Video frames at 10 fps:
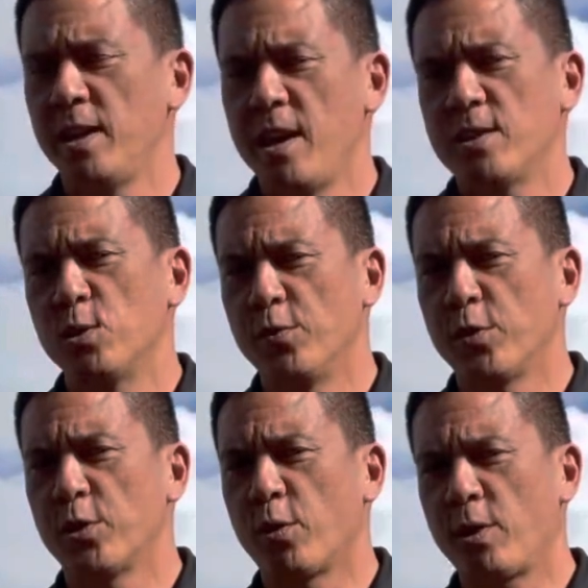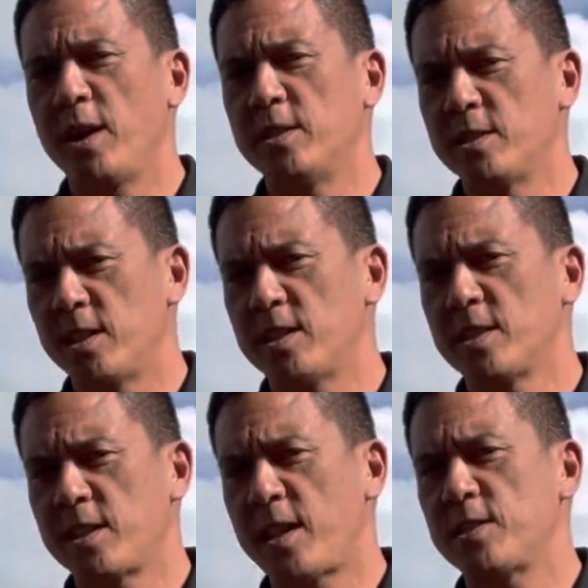So if your garage is
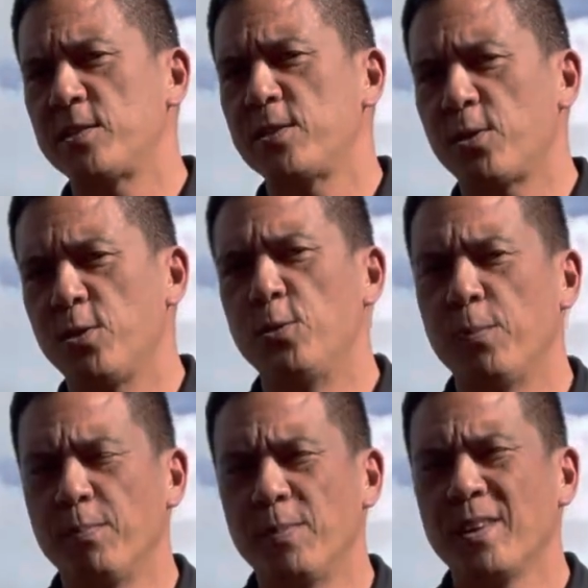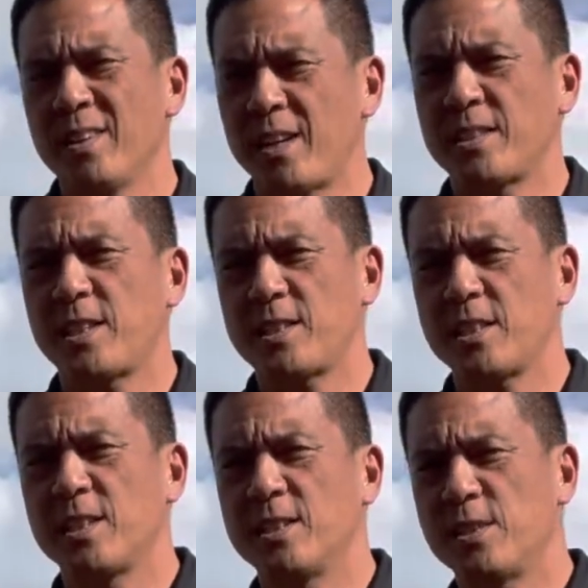attached to your home, that's actually
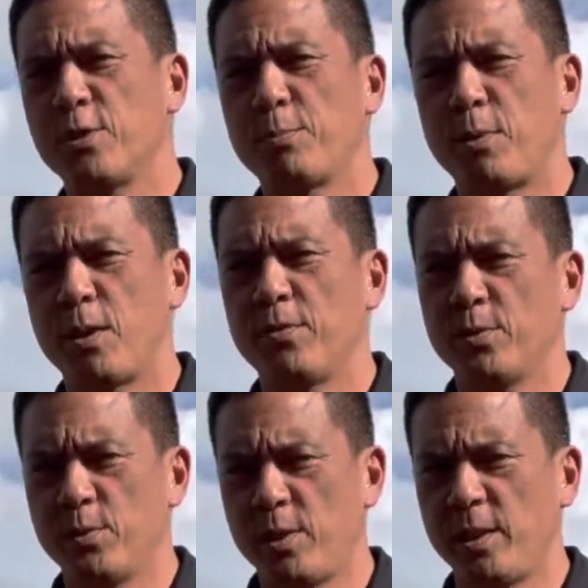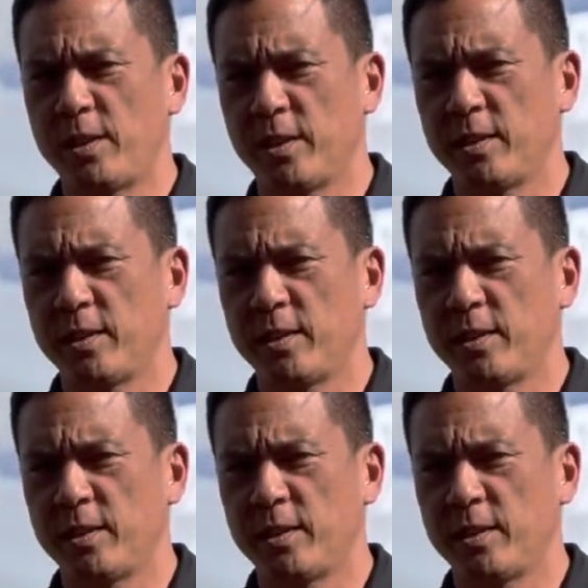considered part of your dwelling.